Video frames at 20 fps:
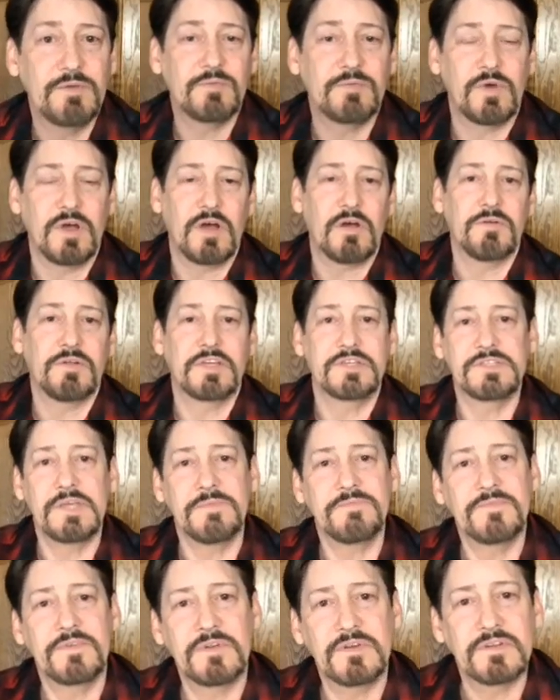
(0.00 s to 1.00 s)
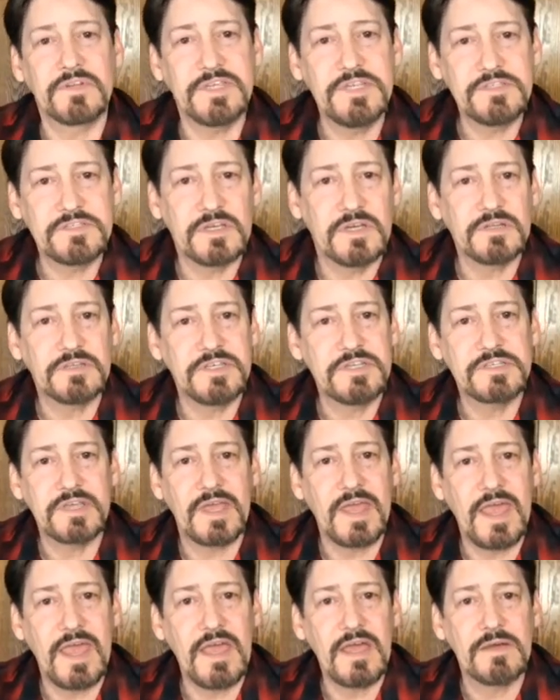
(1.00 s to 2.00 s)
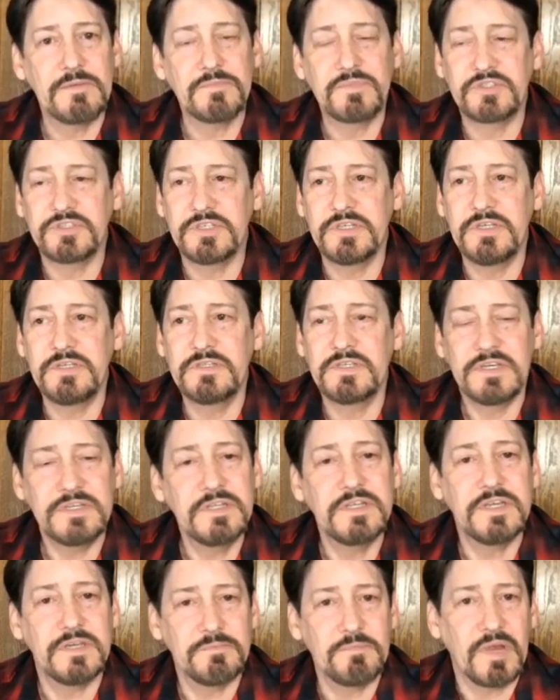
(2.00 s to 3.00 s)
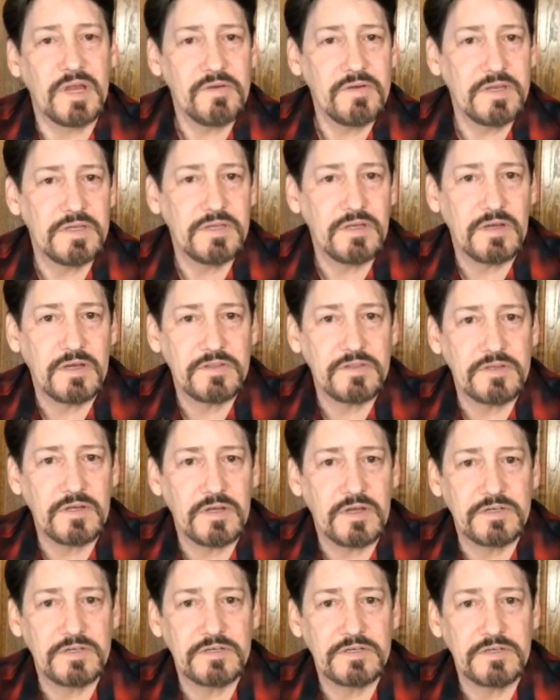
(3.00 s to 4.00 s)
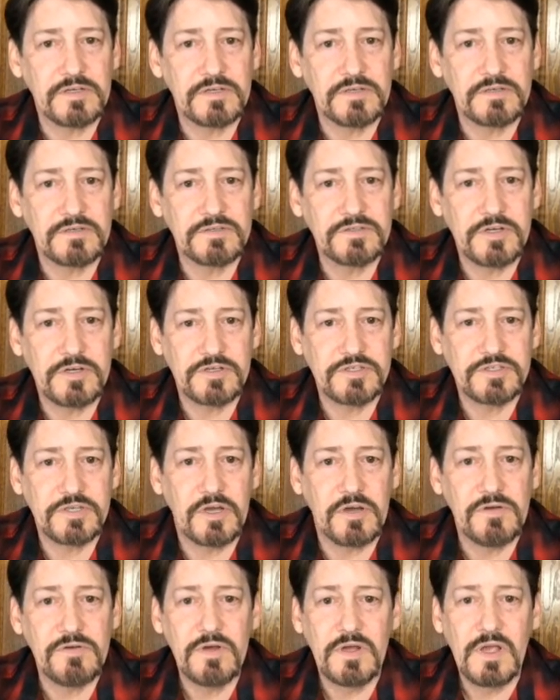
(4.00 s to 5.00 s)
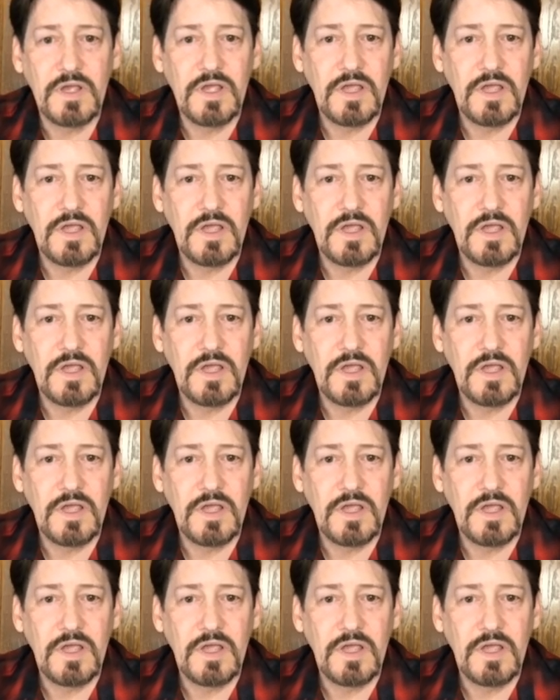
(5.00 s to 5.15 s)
well, except for Lisa Ham, she did get married on her show.